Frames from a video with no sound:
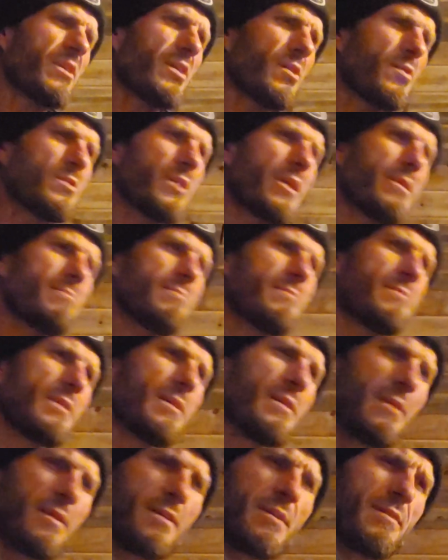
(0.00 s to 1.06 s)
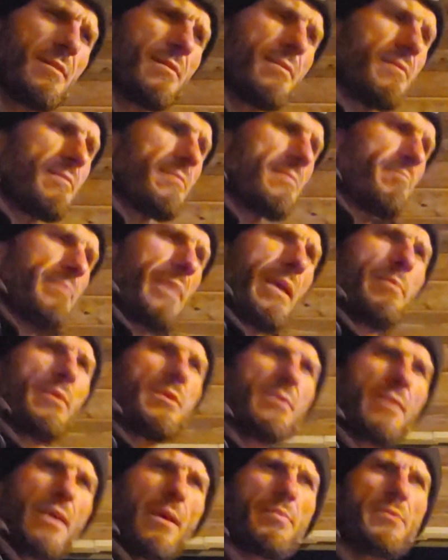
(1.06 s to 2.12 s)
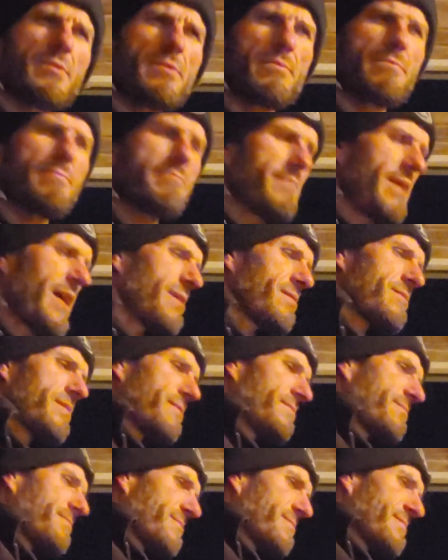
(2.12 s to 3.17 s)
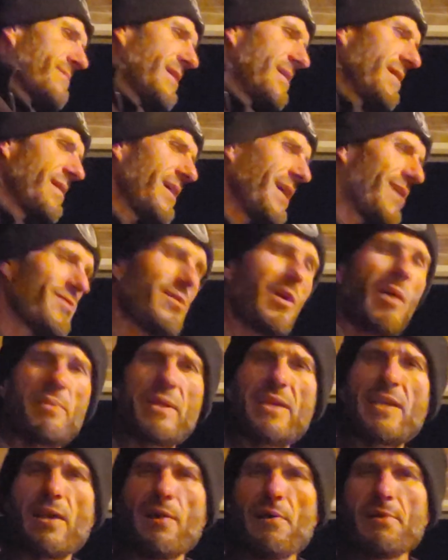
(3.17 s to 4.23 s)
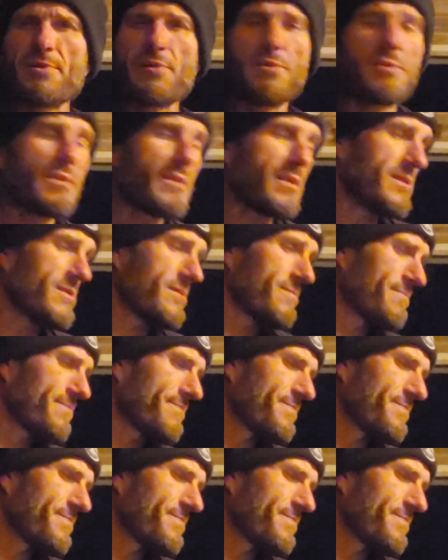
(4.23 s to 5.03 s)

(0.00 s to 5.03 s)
use it, baby steps. I don't know how many characters it is.